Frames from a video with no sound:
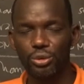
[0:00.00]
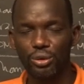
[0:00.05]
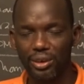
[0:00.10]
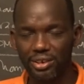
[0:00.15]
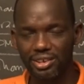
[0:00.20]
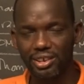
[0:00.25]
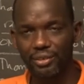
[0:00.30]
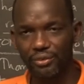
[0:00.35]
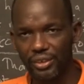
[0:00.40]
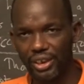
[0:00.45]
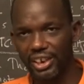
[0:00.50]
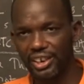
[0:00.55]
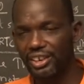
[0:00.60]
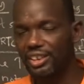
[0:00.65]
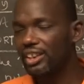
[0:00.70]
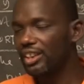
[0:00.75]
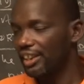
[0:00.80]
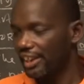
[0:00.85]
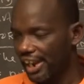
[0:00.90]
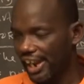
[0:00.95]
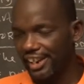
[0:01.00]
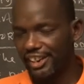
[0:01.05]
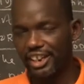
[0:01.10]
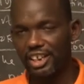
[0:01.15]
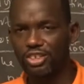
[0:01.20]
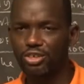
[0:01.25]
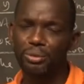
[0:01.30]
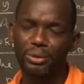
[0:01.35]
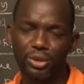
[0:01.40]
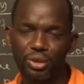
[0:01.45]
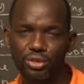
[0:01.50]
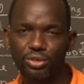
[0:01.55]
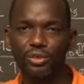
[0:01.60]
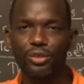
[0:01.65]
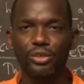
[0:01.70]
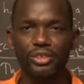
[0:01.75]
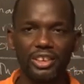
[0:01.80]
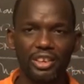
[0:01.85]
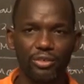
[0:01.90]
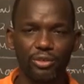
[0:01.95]
your survey, and then because
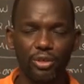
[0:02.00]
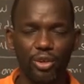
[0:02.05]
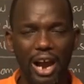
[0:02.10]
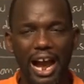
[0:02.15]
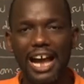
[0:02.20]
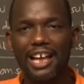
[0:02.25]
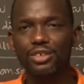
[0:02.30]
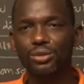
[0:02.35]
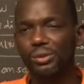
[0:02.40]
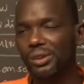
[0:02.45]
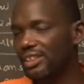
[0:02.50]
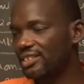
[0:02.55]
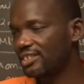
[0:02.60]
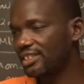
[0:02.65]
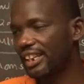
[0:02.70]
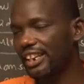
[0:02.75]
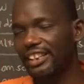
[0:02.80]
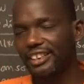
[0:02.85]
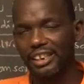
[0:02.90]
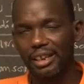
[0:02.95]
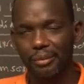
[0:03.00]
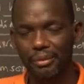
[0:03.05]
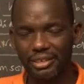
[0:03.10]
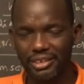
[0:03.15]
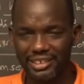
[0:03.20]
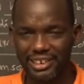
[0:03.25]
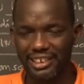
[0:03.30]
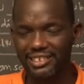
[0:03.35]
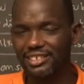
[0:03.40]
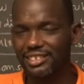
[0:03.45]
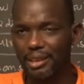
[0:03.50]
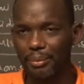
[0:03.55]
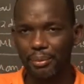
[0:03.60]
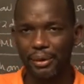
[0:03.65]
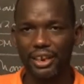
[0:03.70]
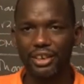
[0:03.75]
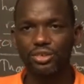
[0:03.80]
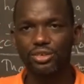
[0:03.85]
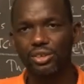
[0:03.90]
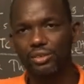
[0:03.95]
for, the, for us, we are selling the, just the
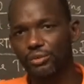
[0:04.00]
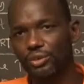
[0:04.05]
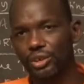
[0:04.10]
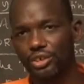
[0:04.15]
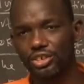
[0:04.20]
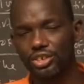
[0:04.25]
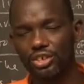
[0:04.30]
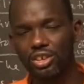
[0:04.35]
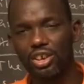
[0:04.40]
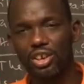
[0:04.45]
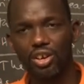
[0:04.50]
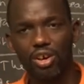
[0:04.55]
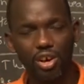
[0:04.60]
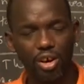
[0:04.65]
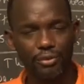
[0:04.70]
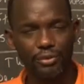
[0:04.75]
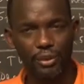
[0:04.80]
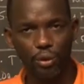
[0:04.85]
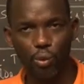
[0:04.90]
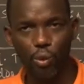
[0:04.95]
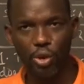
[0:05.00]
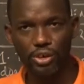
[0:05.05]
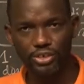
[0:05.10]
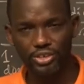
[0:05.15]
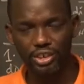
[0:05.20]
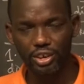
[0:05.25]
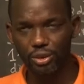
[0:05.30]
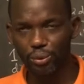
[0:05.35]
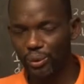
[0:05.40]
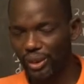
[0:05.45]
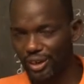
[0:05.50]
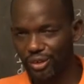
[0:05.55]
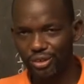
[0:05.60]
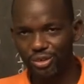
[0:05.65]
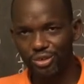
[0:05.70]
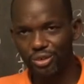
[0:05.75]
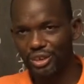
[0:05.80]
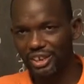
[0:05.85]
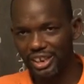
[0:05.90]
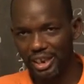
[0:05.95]
price of forty of the world seller. We are
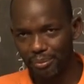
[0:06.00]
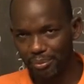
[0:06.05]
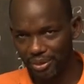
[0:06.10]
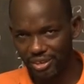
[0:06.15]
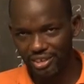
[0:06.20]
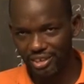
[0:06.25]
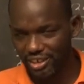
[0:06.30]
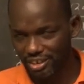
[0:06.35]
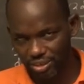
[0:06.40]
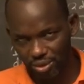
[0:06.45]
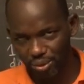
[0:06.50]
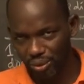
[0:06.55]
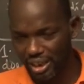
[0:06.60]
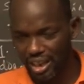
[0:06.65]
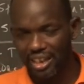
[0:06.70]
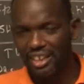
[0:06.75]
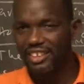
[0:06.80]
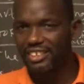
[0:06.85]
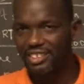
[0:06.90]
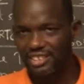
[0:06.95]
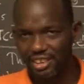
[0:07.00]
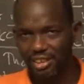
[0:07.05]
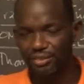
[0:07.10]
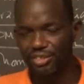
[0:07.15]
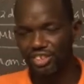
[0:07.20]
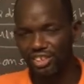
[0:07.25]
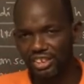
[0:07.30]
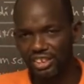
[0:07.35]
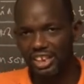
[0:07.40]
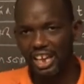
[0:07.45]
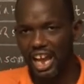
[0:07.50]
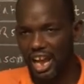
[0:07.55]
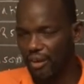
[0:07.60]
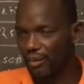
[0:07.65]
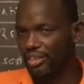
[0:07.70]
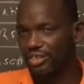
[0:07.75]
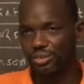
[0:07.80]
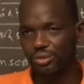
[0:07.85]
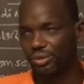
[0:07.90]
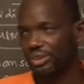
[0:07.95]
not doing a business, we are servicing
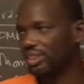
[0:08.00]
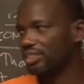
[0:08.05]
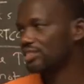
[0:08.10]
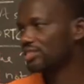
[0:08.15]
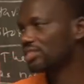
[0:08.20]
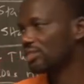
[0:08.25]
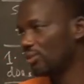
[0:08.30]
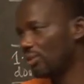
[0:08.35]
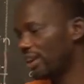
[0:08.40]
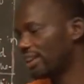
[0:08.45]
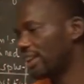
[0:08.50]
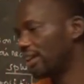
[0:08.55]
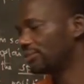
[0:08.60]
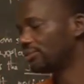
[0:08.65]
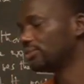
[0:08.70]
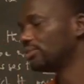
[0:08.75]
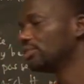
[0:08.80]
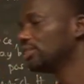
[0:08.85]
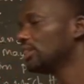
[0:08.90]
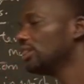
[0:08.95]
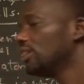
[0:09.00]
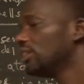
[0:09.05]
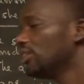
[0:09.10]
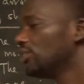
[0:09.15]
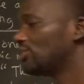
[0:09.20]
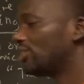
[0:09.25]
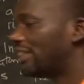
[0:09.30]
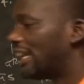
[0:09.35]
our students. Wonderful. So